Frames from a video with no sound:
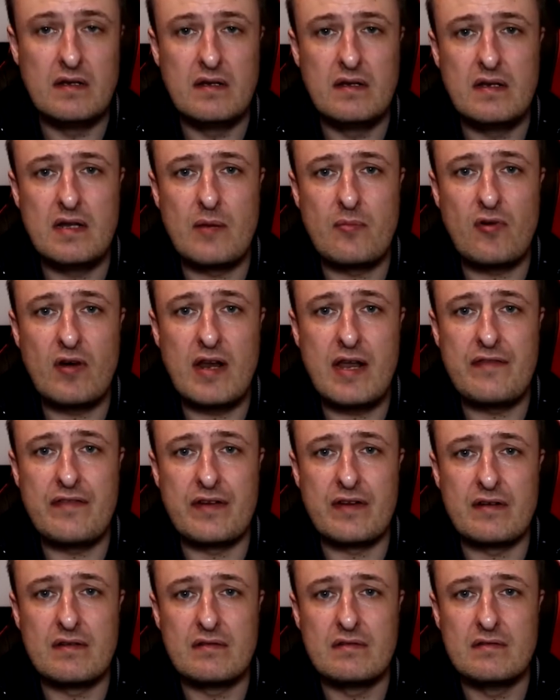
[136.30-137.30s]
Number
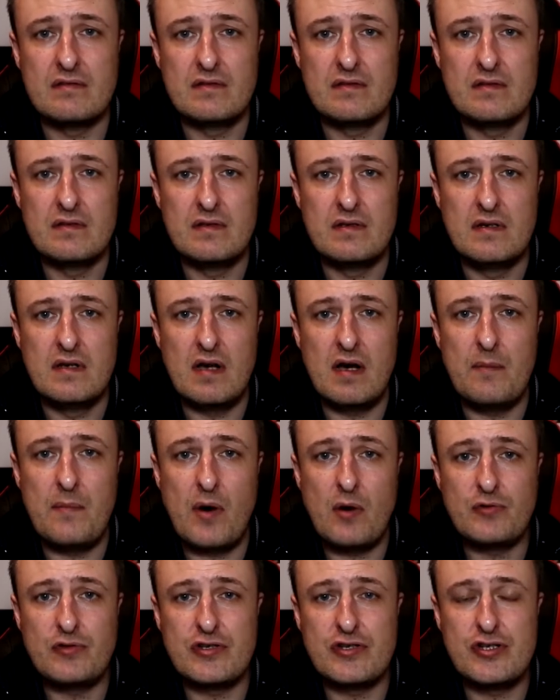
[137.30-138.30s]
11. A
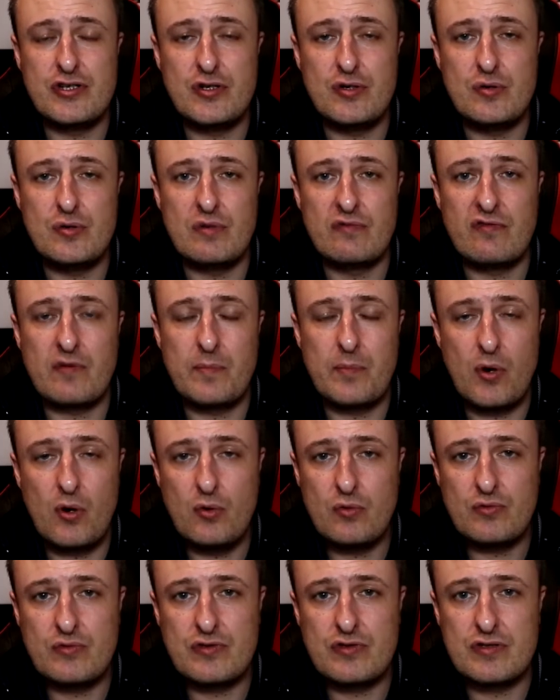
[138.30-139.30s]
multitude of
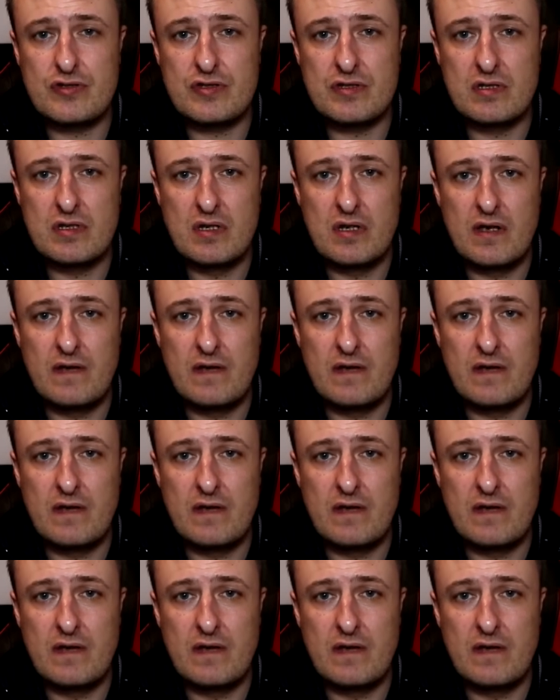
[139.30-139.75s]
reports,